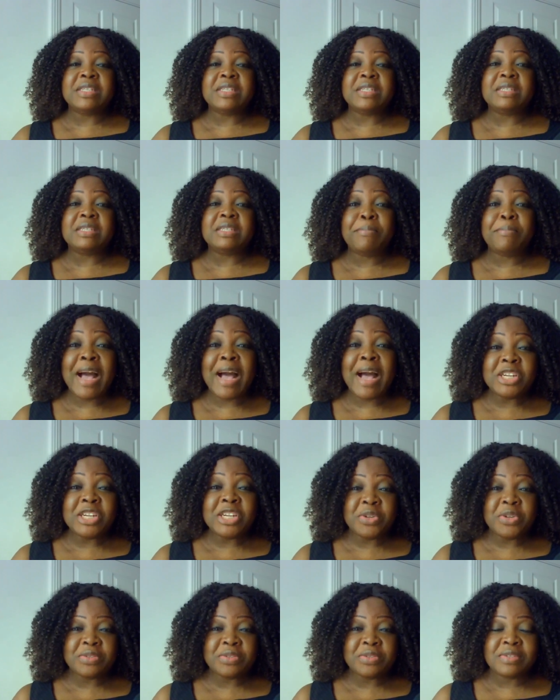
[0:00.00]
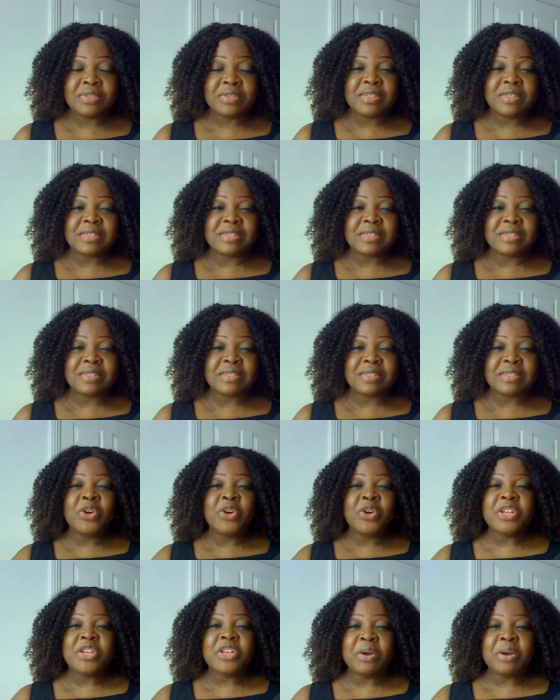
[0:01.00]
it is passion
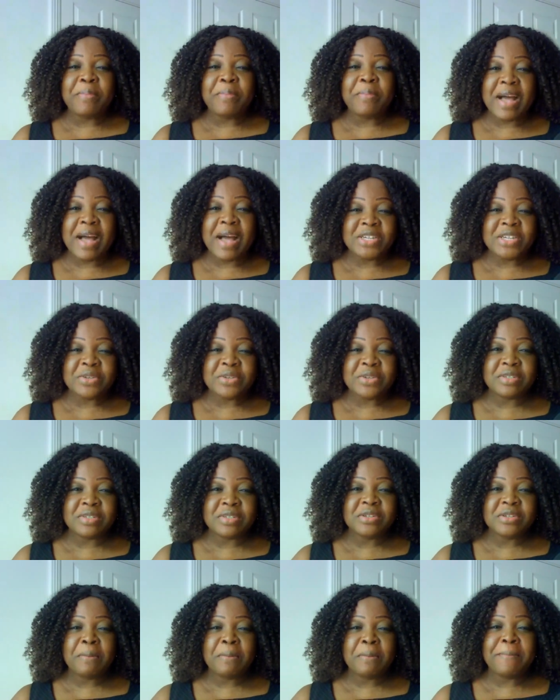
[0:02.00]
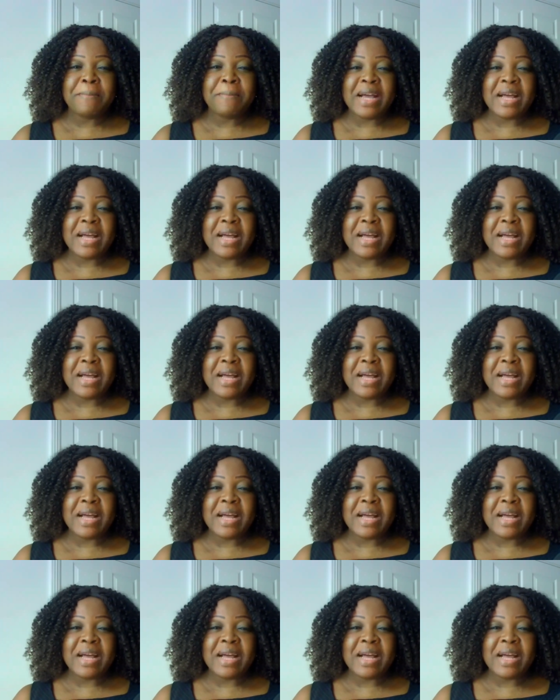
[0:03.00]
knowing your passion your